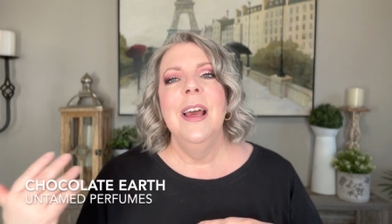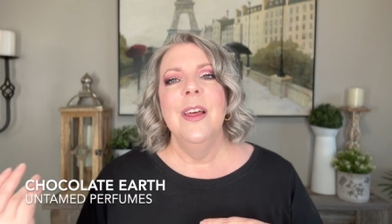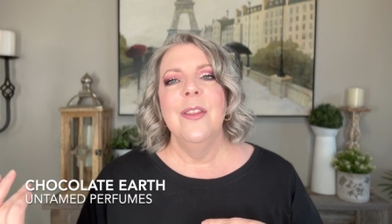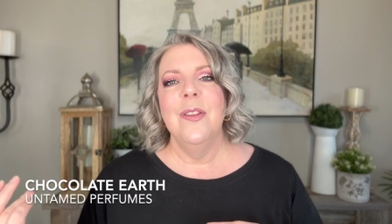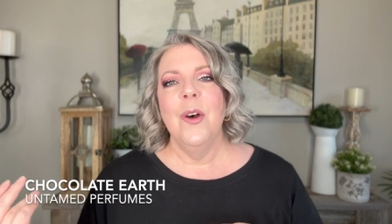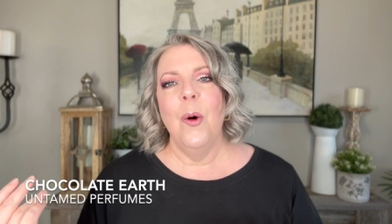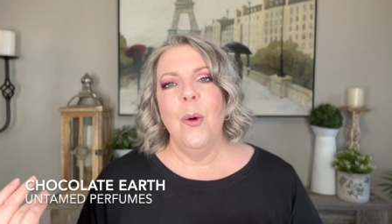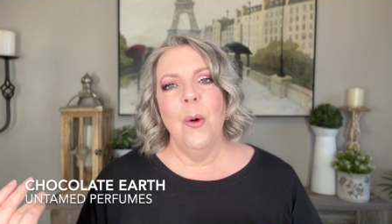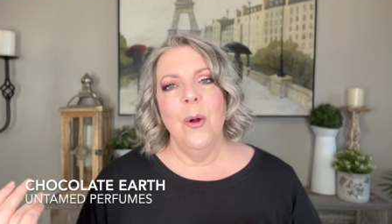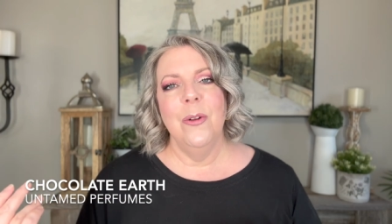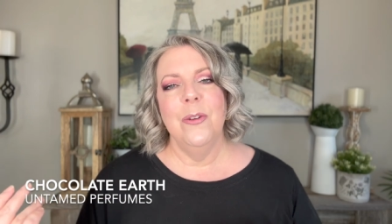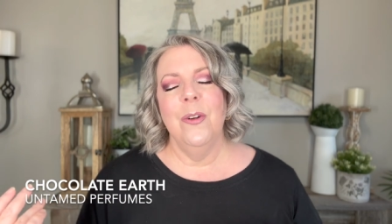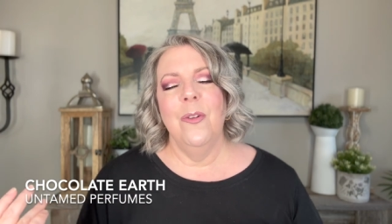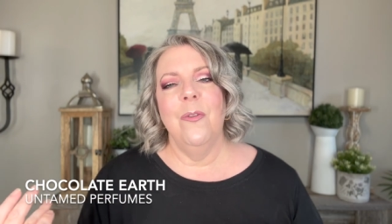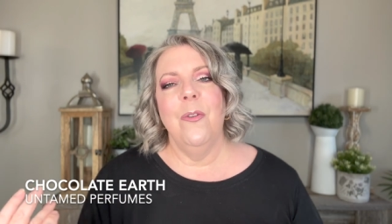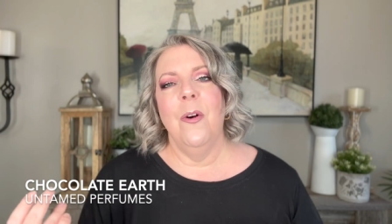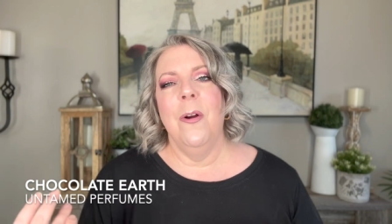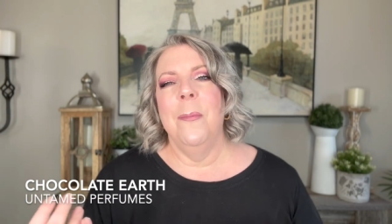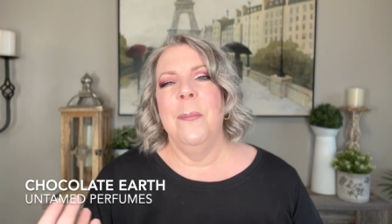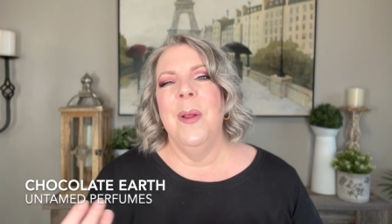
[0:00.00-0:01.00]
The older
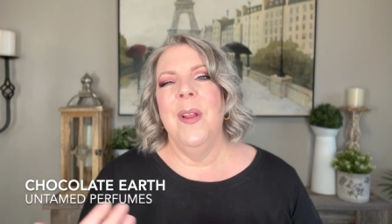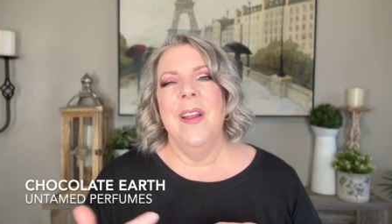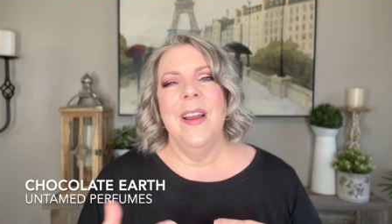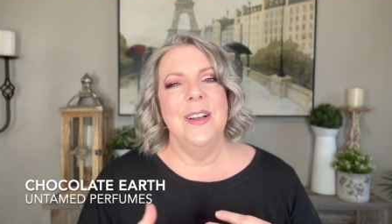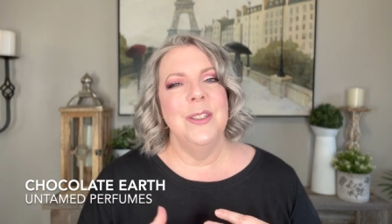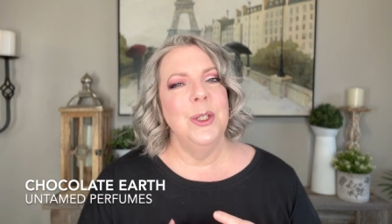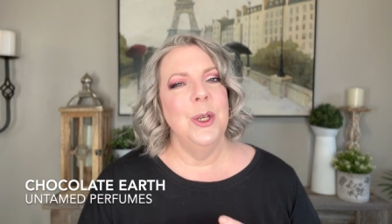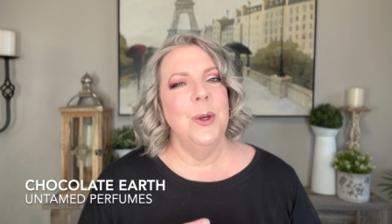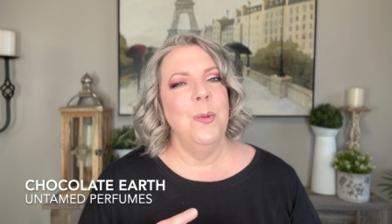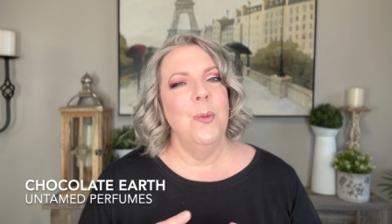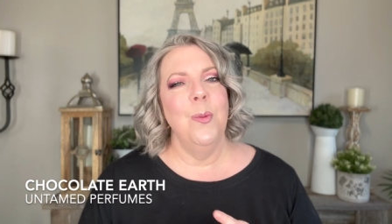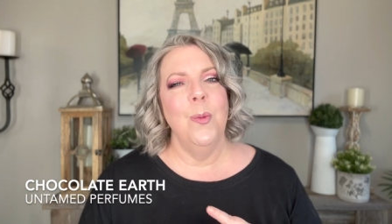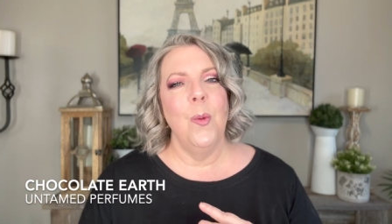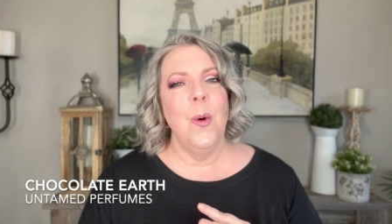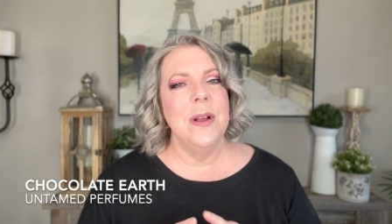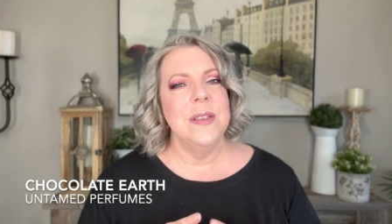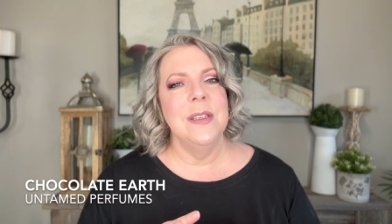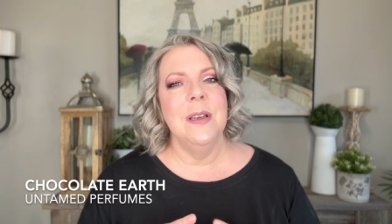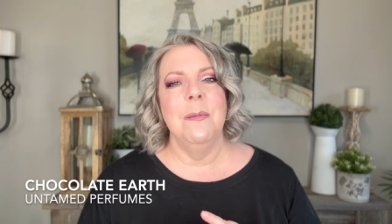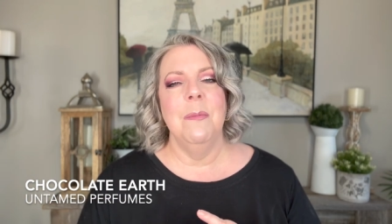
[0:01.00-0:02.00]
formulation
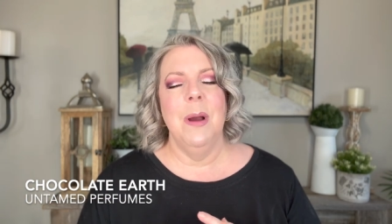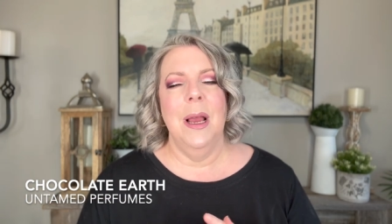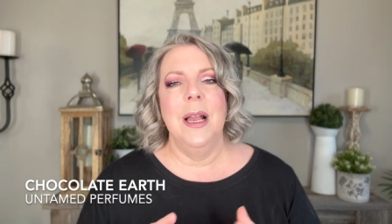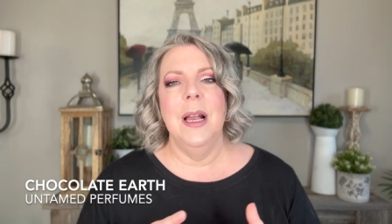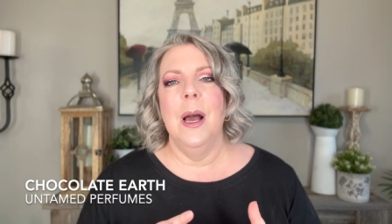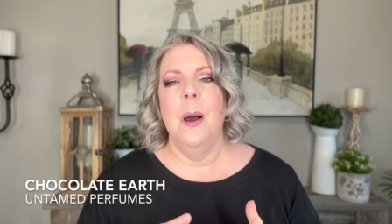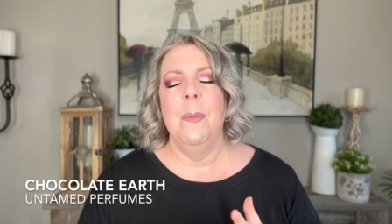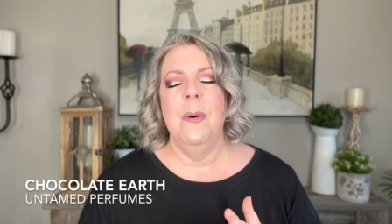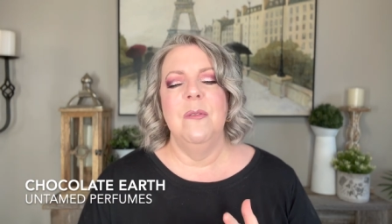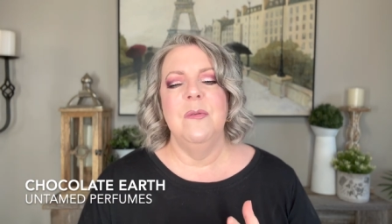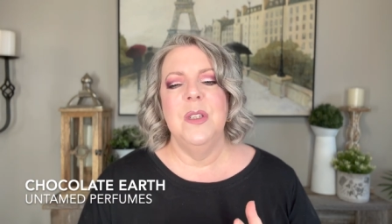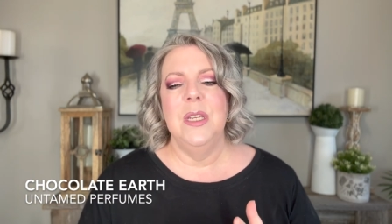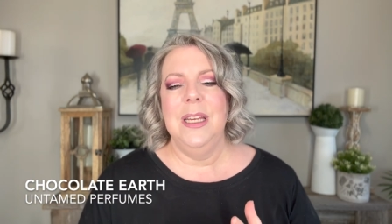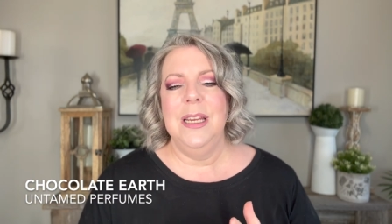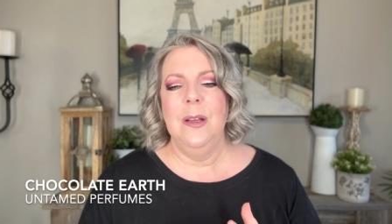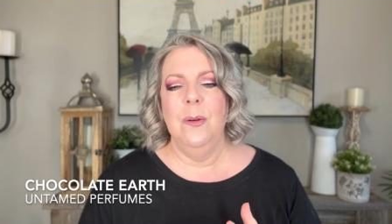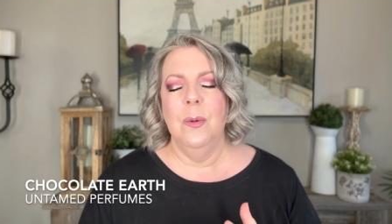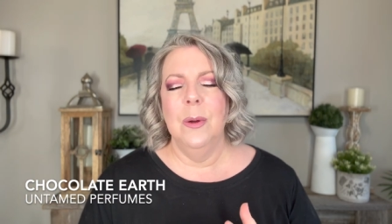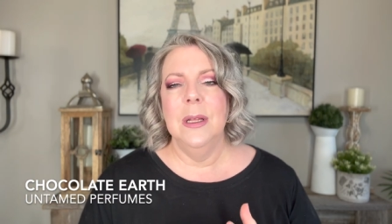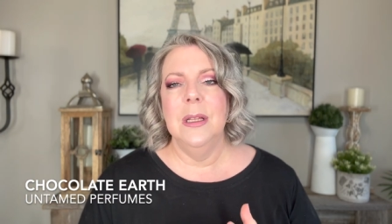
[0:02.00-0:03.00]
wasn't my cup of
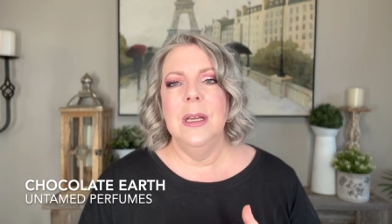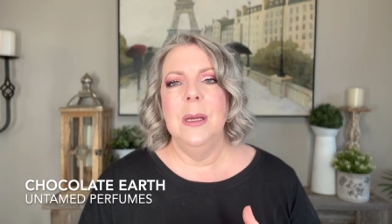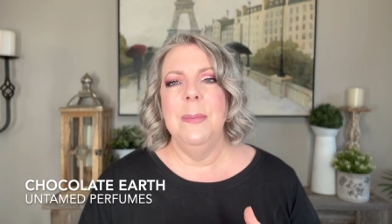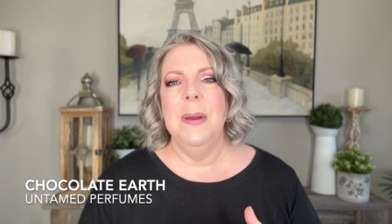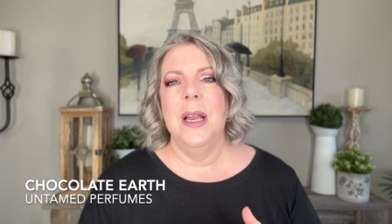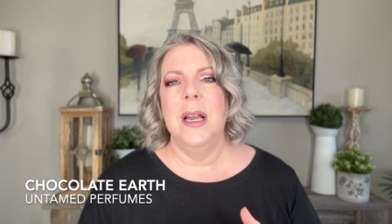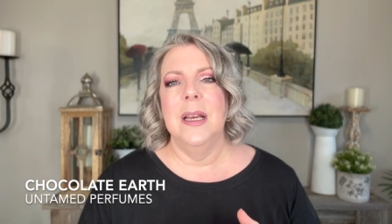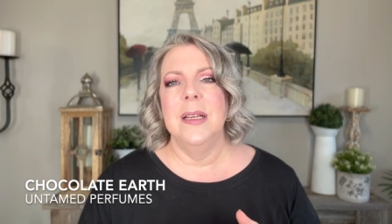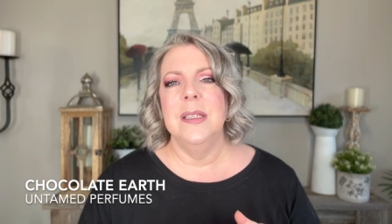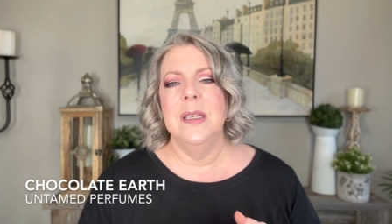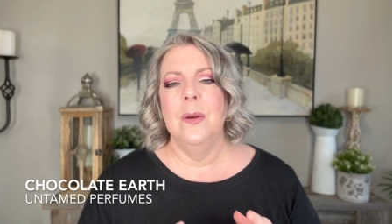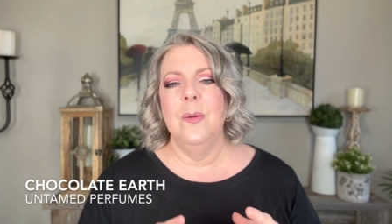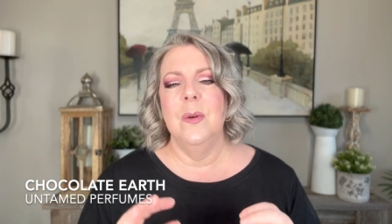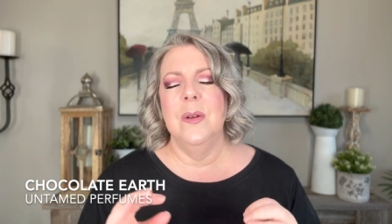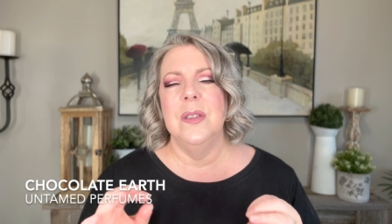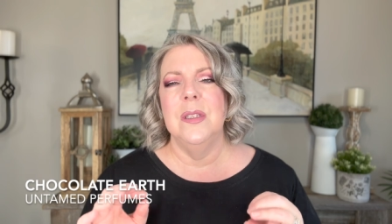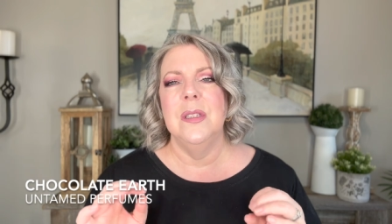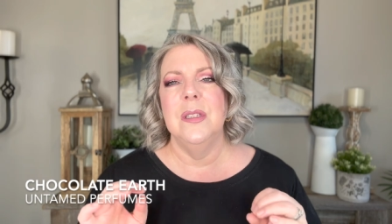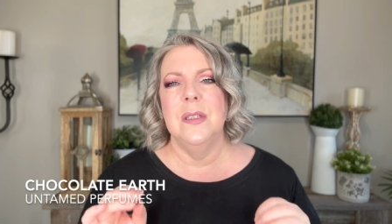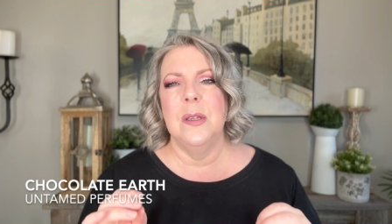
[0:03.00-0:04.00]
tea really because it
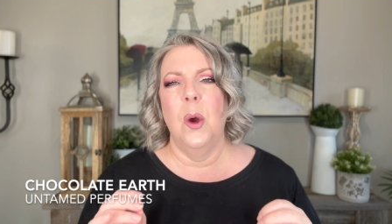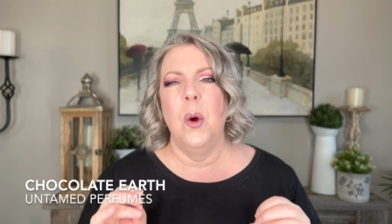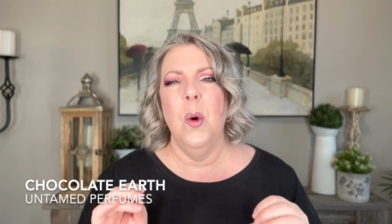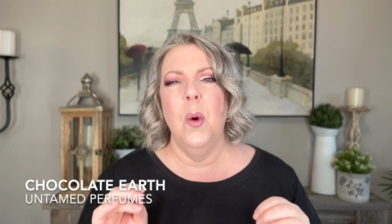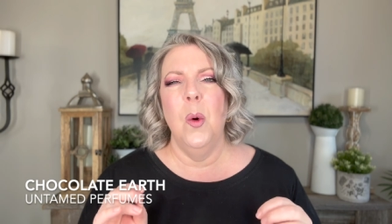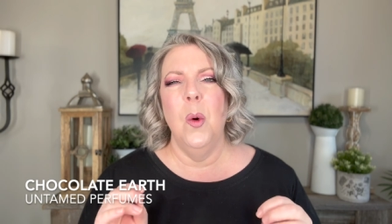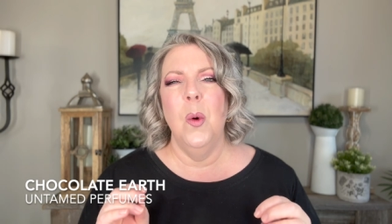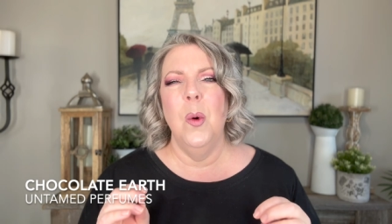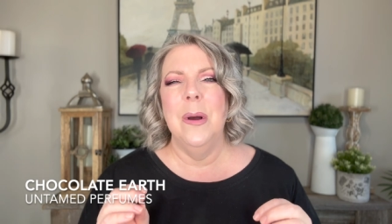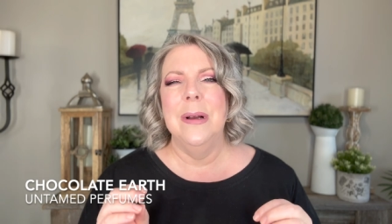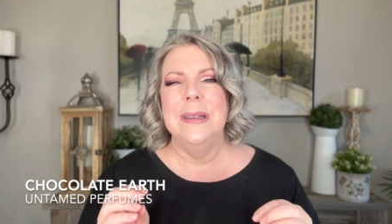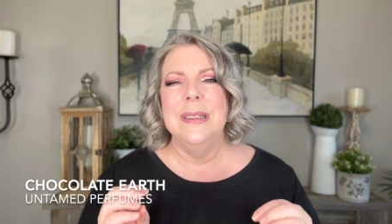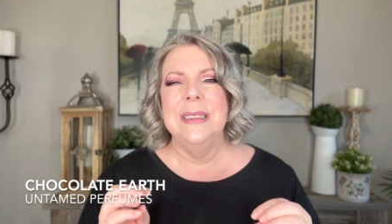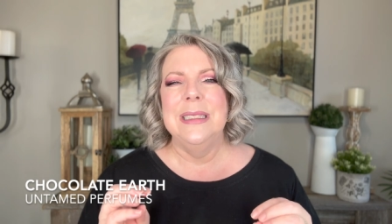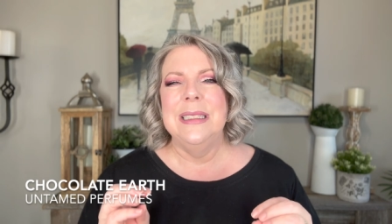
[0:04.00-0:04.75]
was so